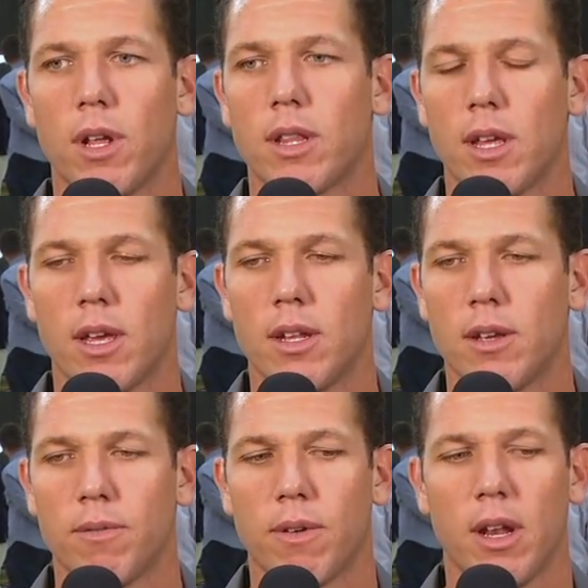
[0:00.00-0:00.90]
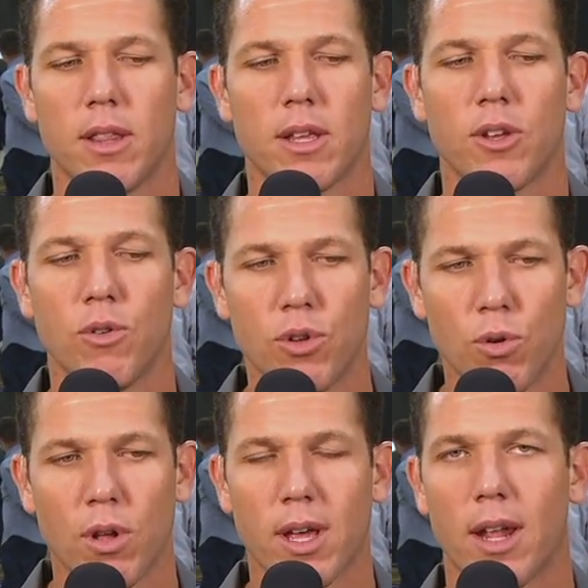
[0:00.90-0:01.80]
at the end of anything you do
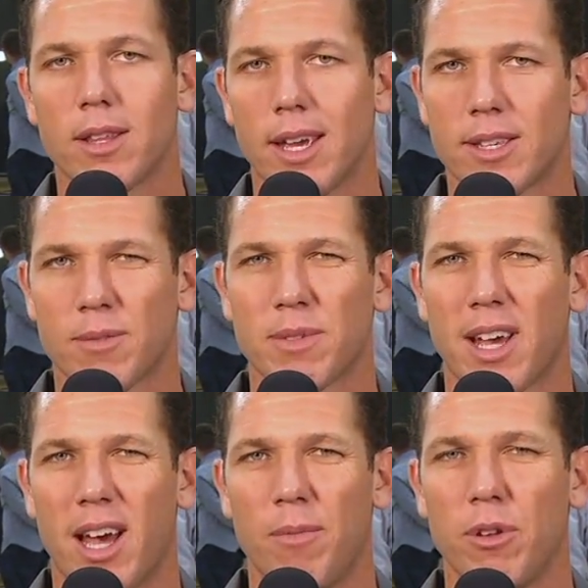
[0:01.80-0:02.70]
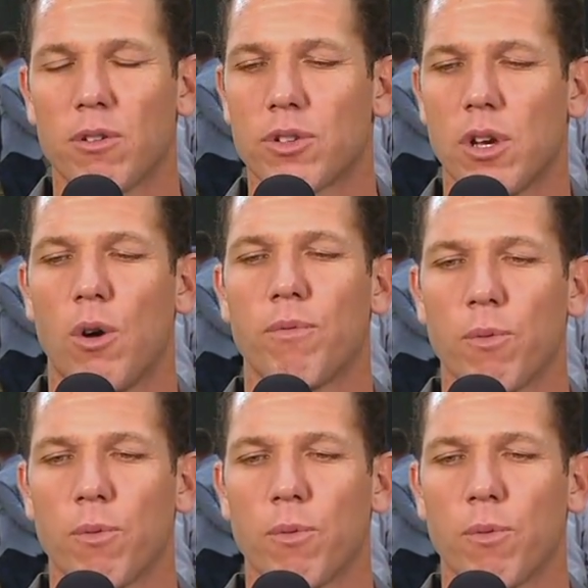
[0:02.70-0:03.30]
to kind of take some time to yourself